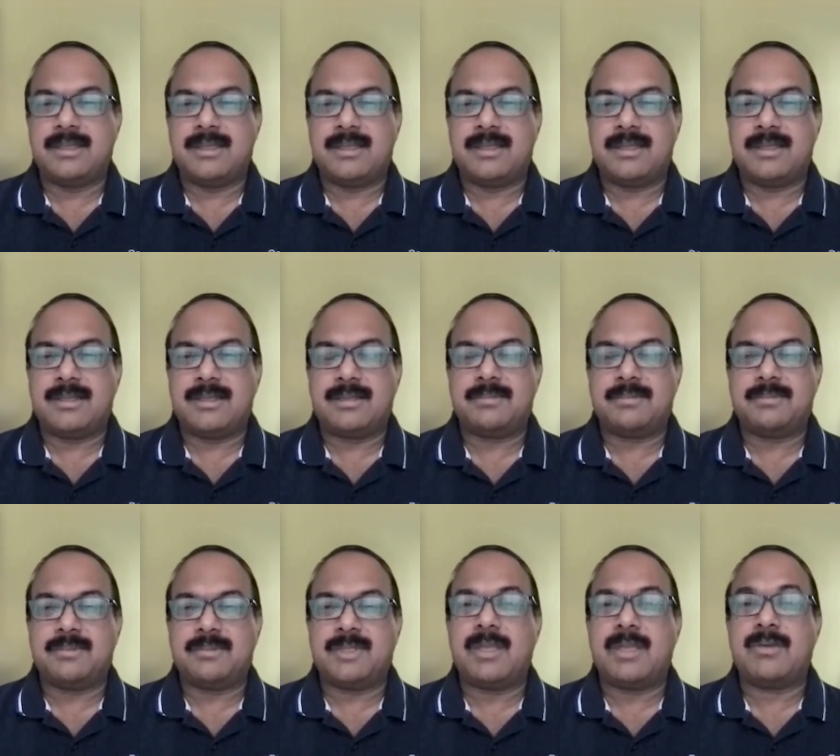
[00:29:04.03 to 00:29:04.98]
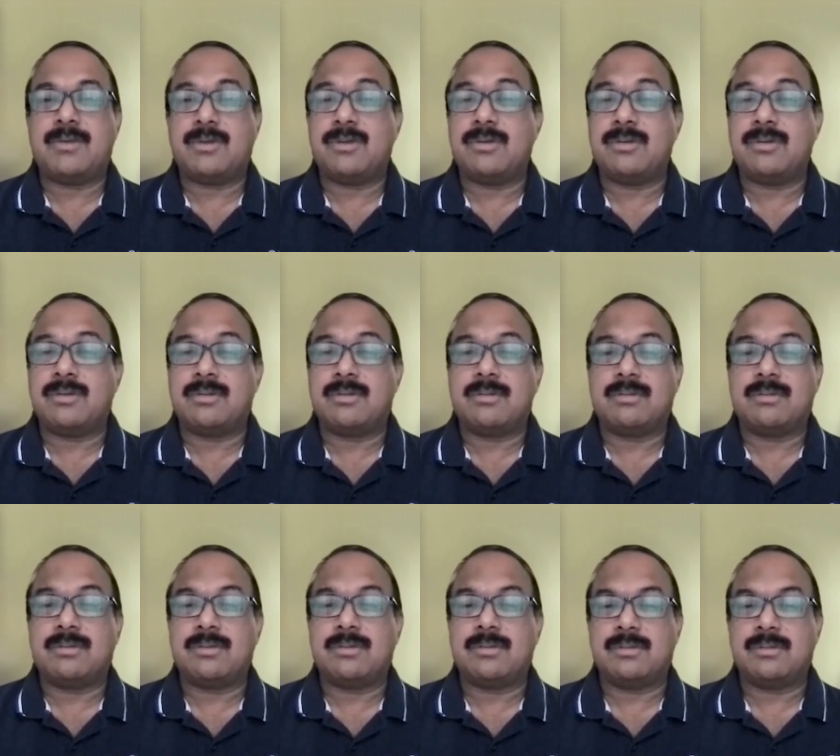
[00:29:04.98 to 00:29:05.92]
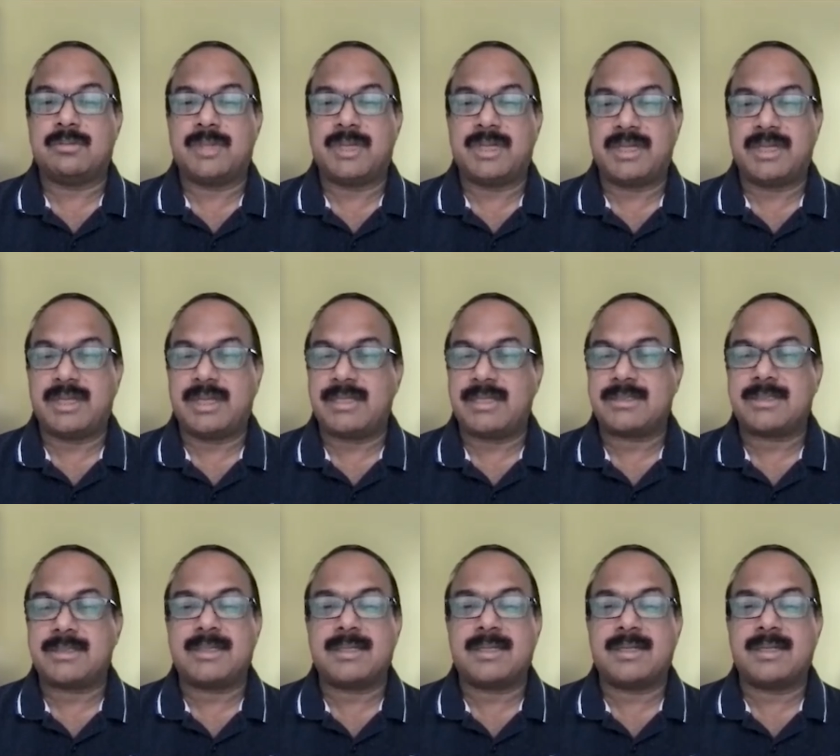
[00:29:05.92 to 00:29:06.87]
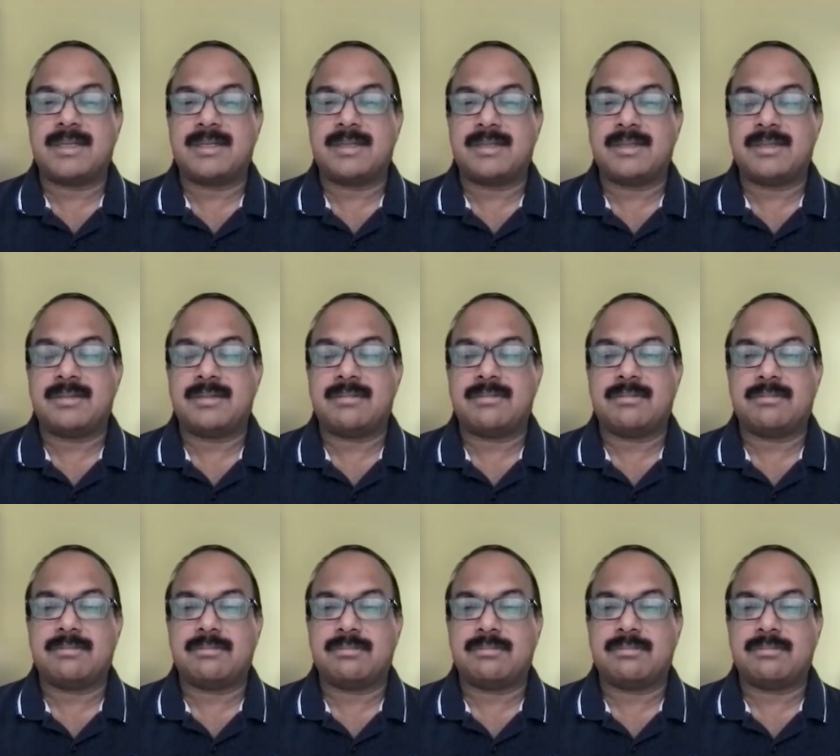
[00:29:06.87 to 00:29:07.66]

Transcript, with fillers: um, they've grown to multinational and you know